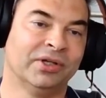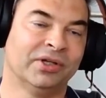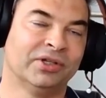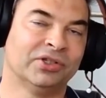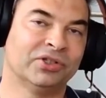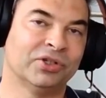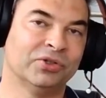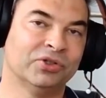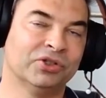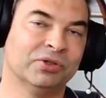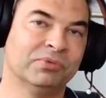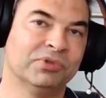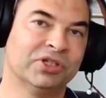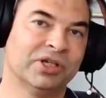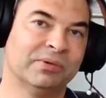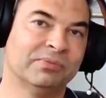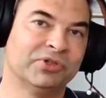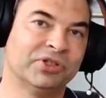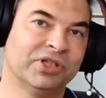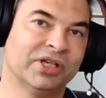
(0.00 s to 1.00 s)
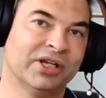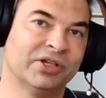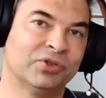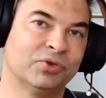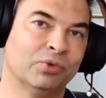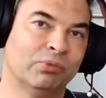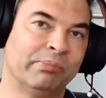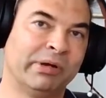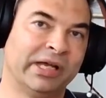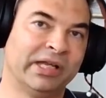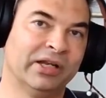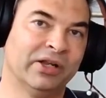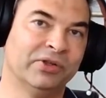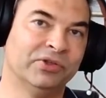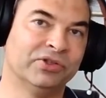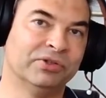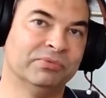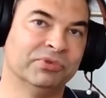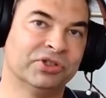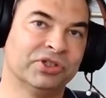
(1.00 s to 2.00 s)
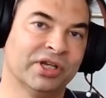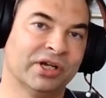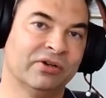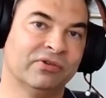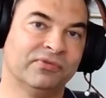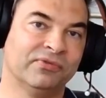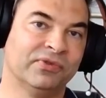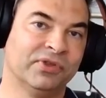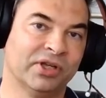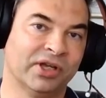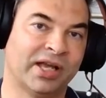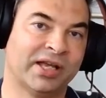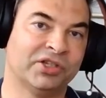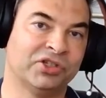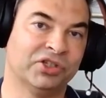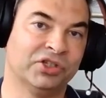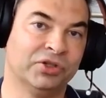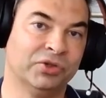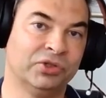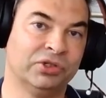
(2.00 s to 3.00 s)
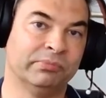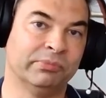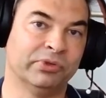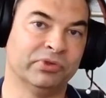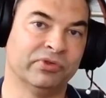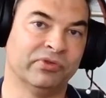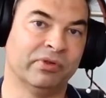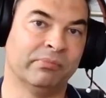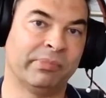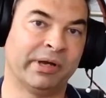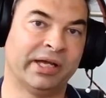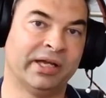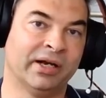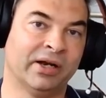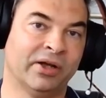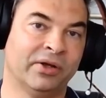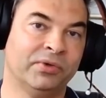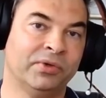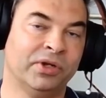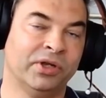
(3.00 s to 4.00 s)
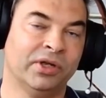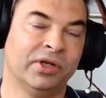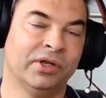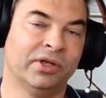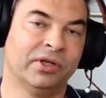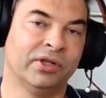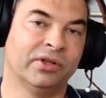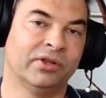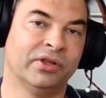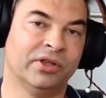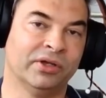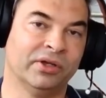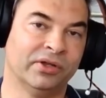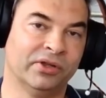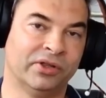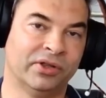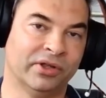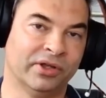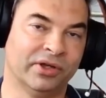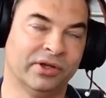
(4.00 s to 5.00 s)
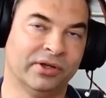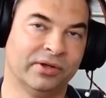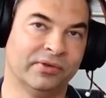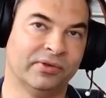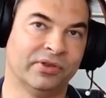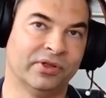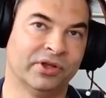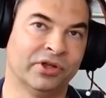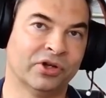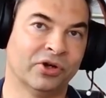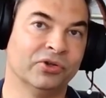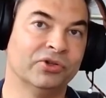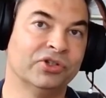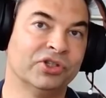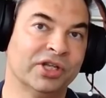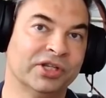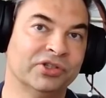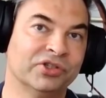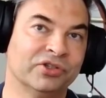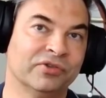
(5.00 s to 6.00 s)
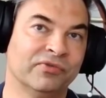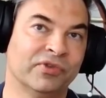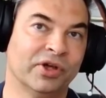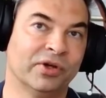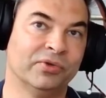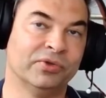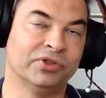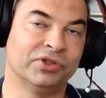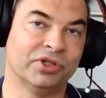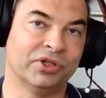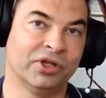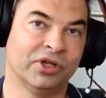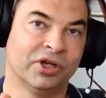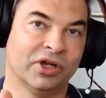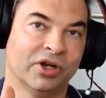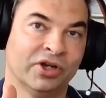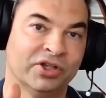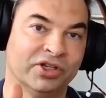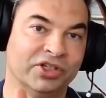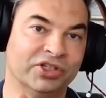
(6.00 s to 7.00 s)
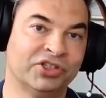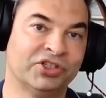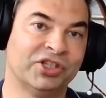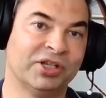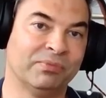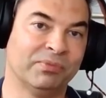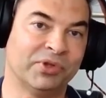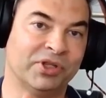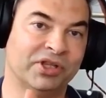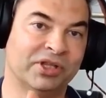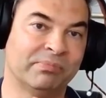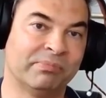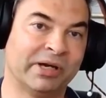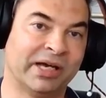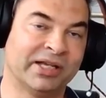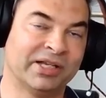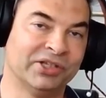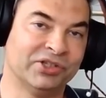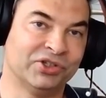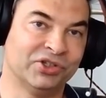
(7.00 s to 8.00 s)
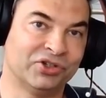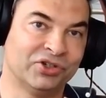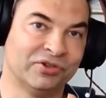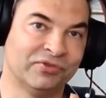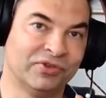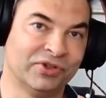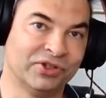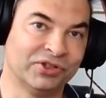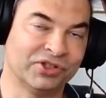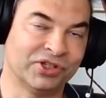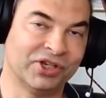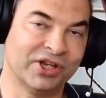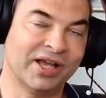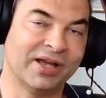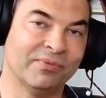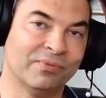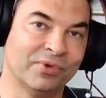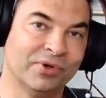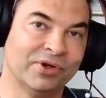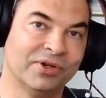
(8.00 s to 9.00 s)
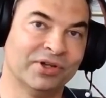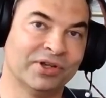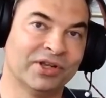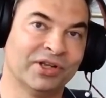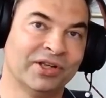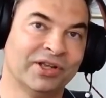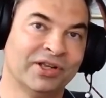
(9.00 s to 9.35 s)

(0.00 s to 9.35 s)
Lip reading: So sometimes the actual payloads themselves, the executables of the payload, the contents of those are going to sit within the packets that traverse the network,